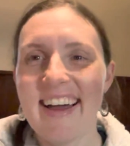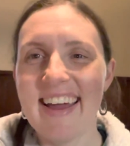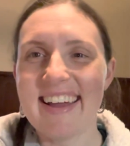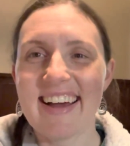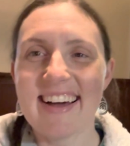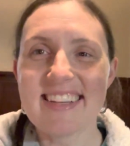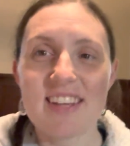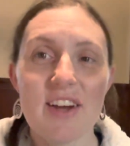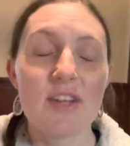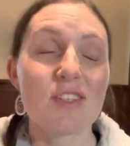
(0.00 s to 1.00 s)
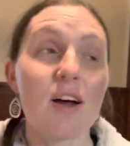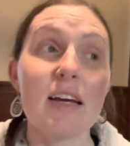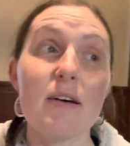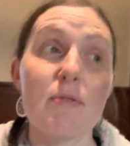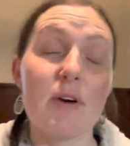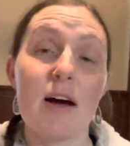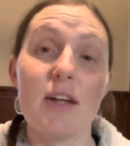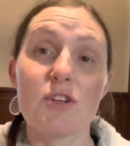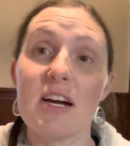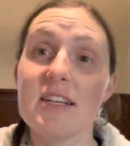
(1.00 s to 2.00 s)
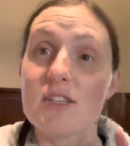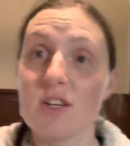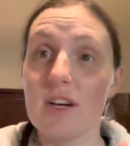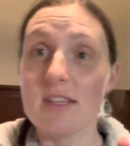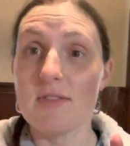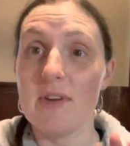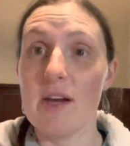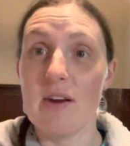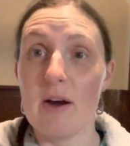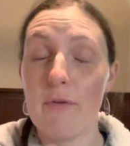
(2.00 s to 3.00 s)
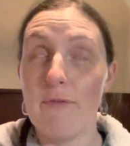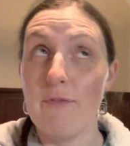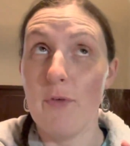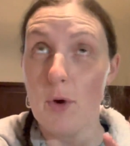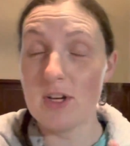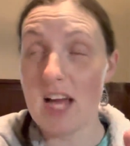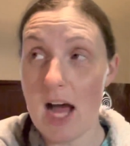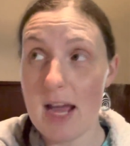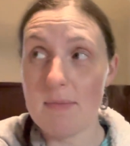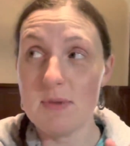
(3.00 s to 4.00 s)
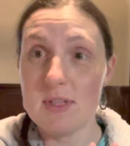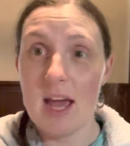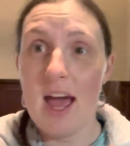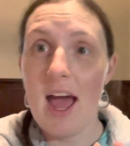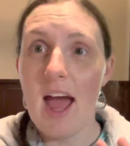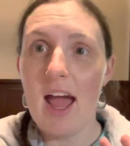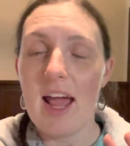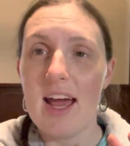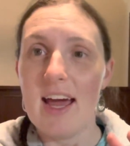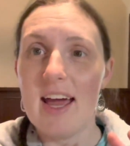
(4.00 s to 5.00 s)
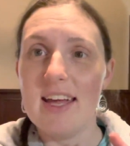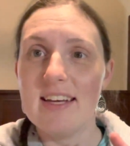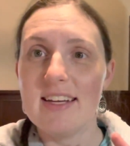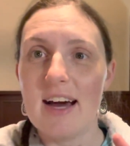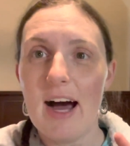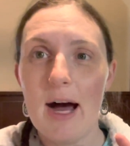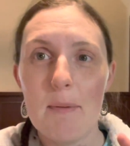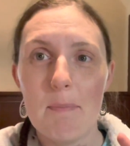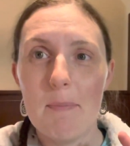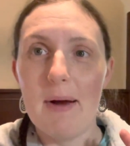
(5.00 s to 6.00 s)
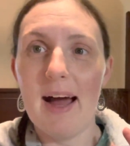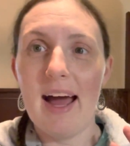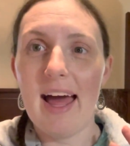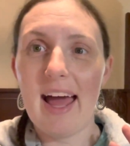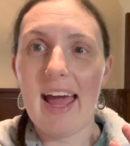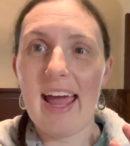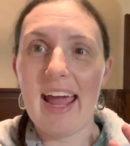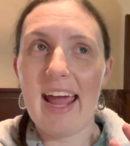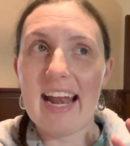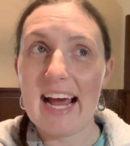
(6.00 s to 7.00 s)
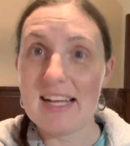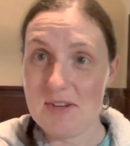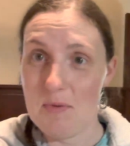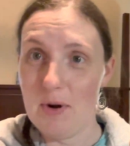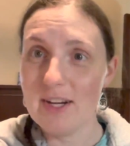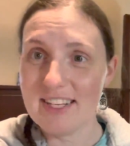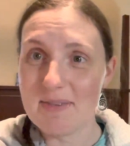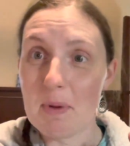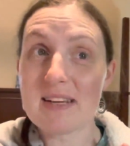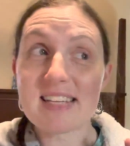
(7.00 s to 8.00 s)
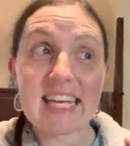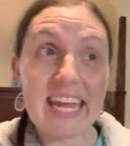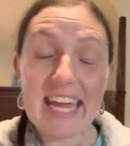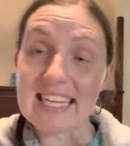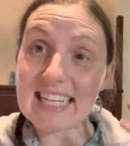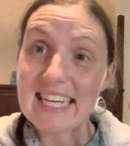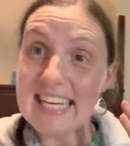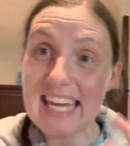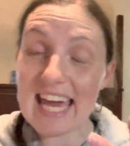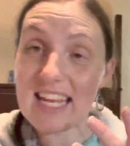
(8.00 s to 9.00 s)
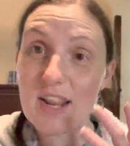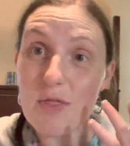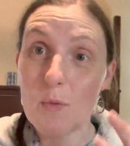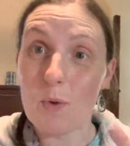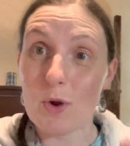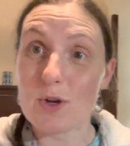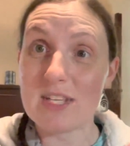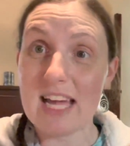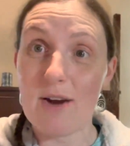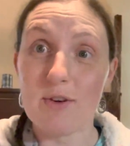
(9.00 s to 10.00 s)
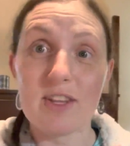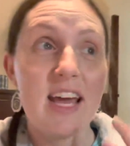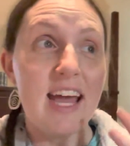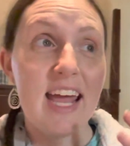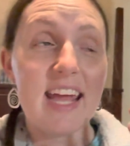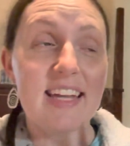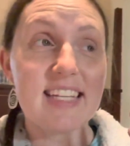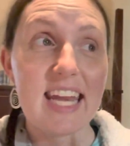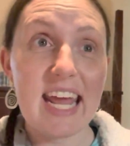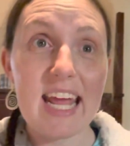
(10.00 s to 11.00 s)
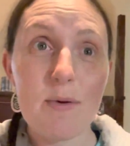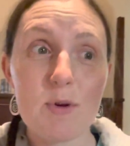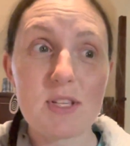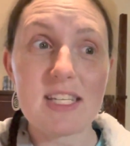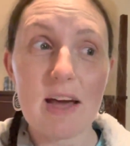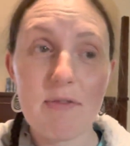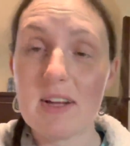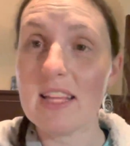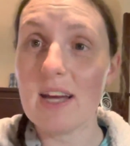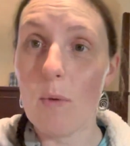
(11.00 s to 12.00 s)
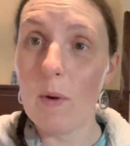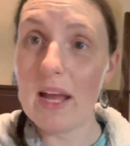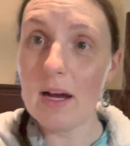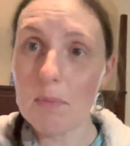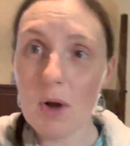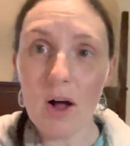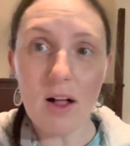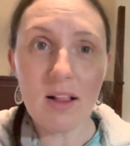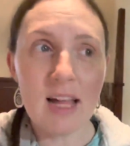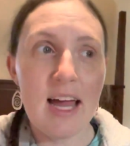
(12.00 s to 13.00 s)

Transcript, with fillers: Hey guys, so I have tried to start this video now 4 times and it hasn't worked because I can't like get the words out. Today was definitely a wake-up call